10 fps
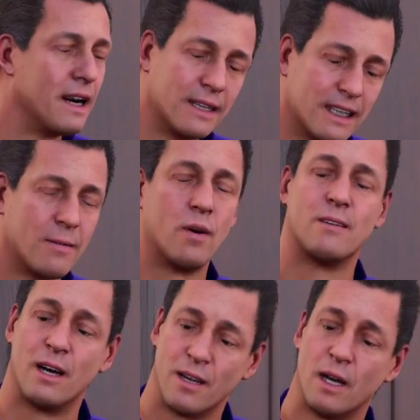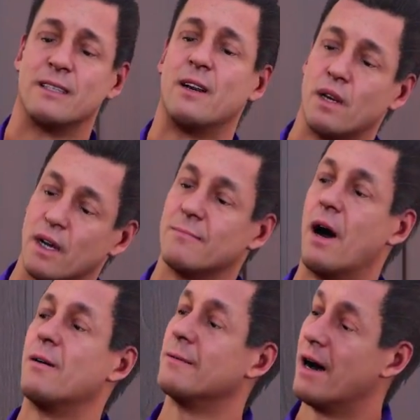that summer, I'm like, Lonzo, you know, let me
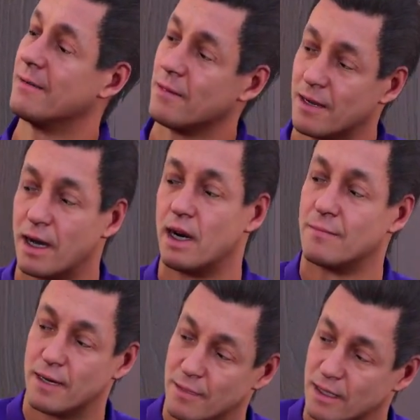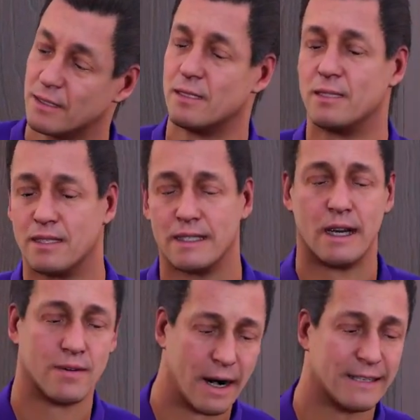help out. Let me make a couple of bucks with you. He's
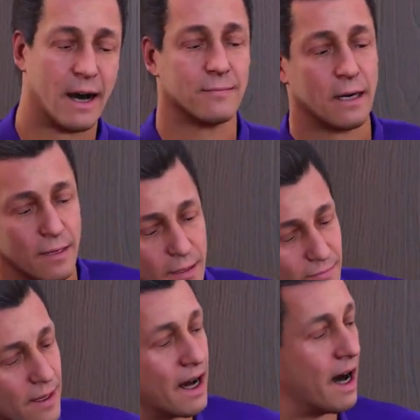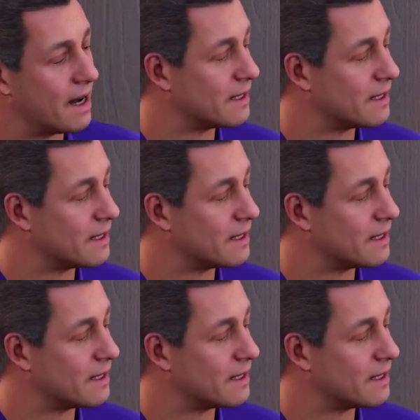like, all right, Dom, come on. I'll